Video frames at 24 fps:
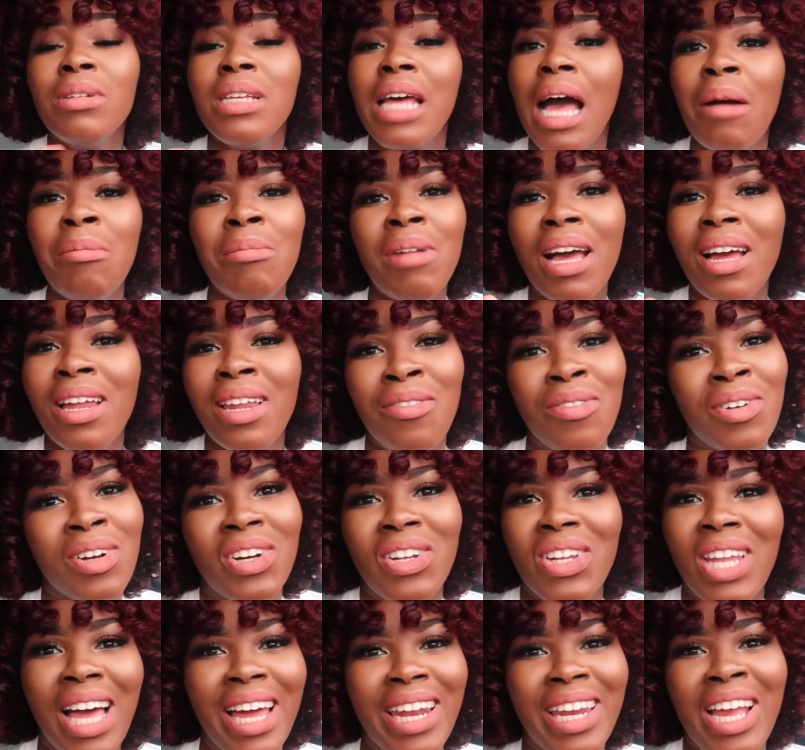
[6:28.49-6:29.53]
I'm not even
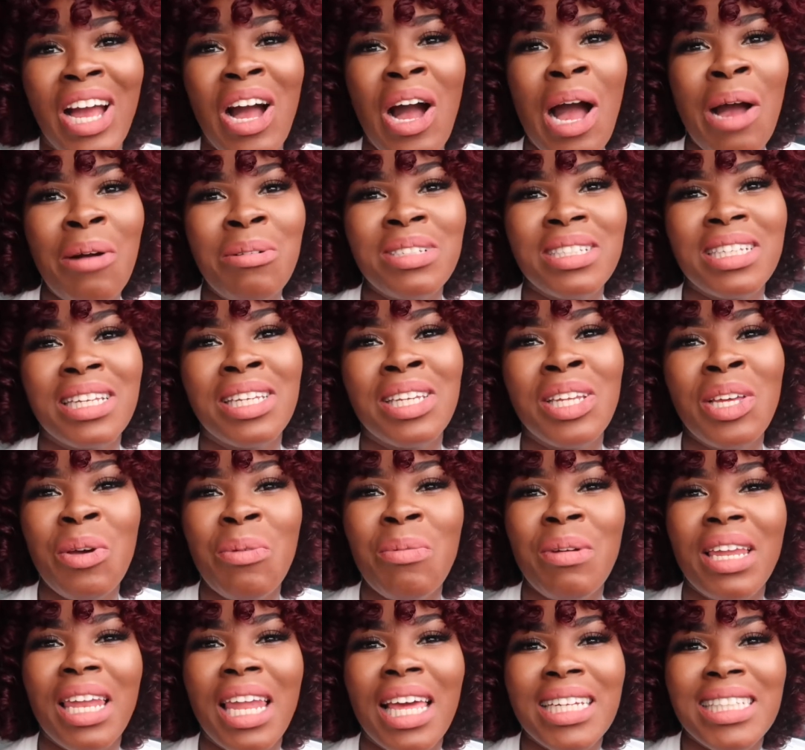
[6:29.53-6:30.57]
gonna lie to y'all, I was a little
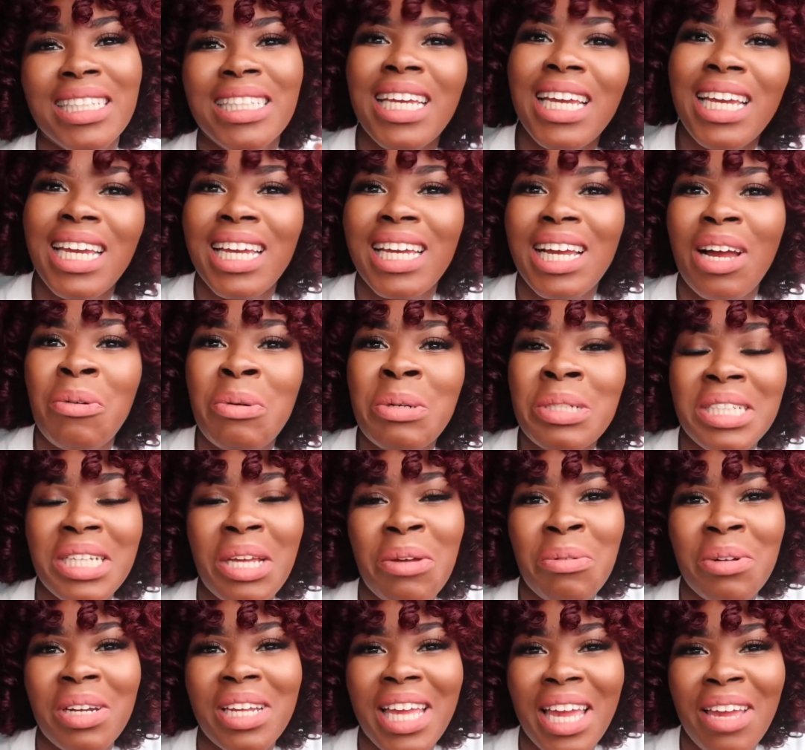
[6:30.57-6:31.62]
bit like, dang, I wish
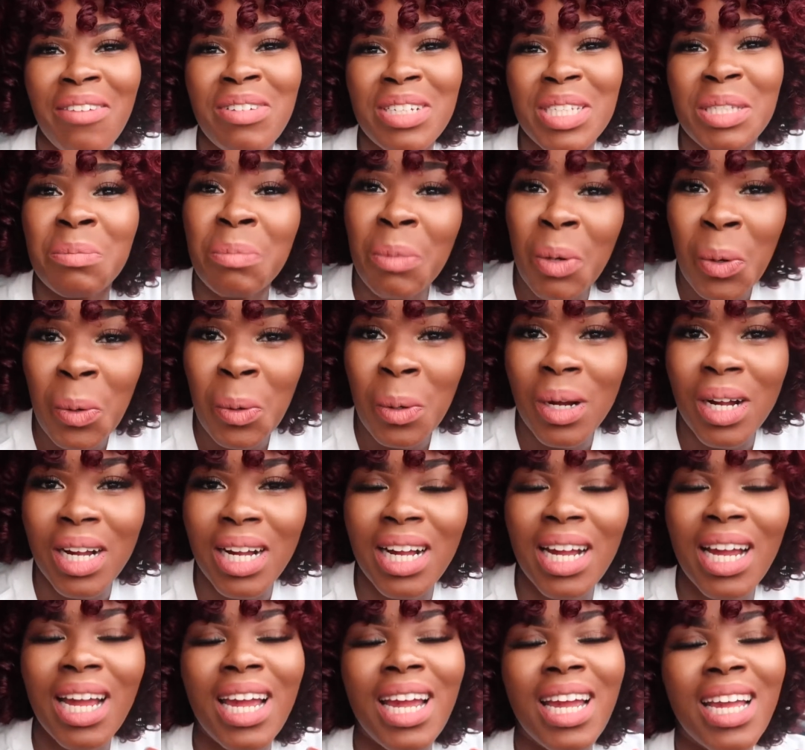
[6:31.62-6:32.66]
they would have gave us
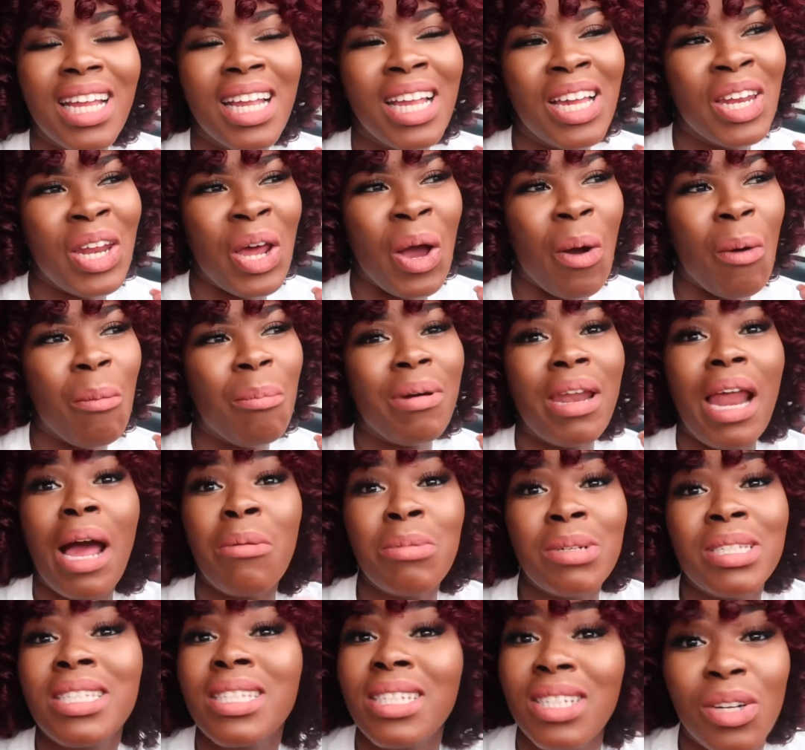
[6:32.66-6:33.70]
more, you know, but I
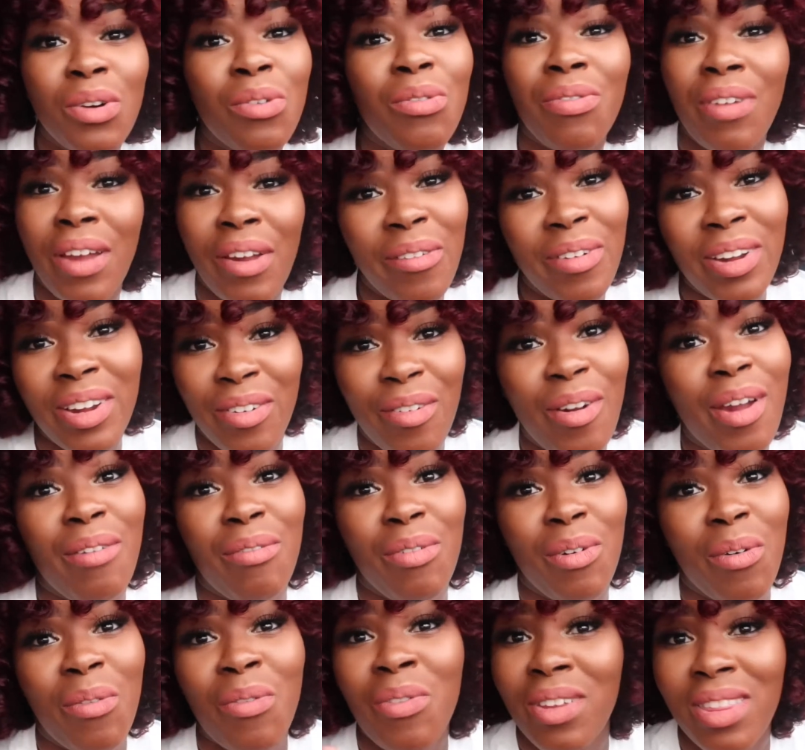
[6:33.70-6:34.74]
was still very
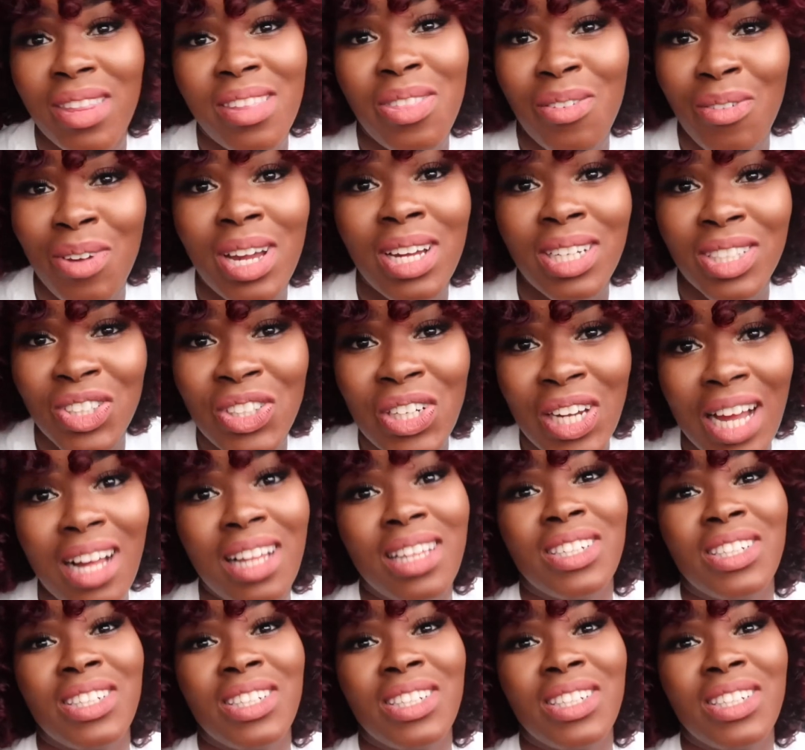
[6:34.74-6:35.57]
grateful for the $300.